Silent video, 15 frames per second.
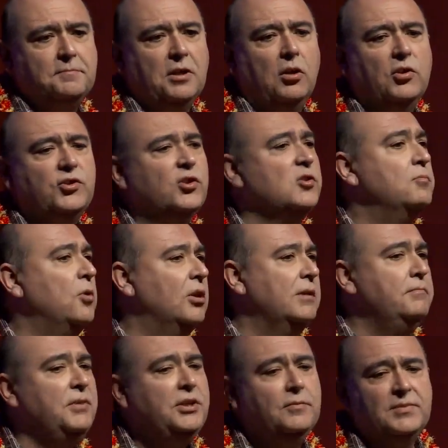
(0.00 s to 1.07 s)
but also small
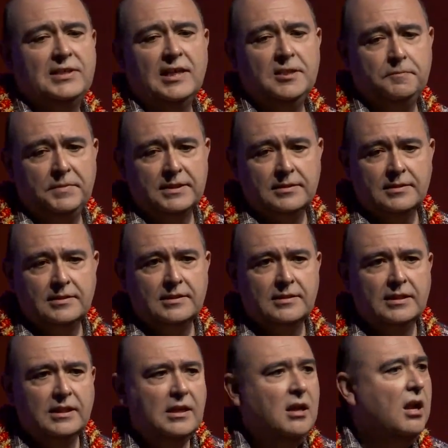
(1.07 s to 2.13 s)
and medium-sized
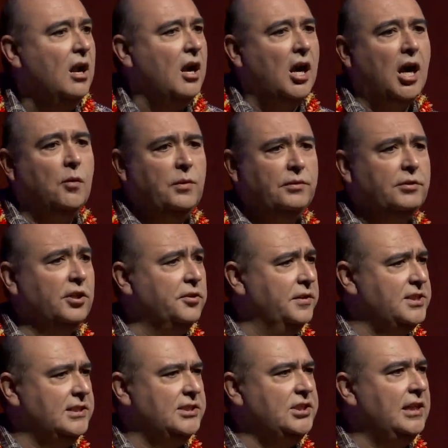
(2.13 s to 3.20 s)
businesses? Are we good
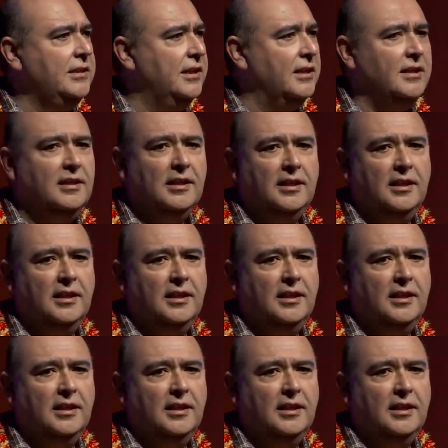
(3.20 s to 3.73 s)
with this agenda?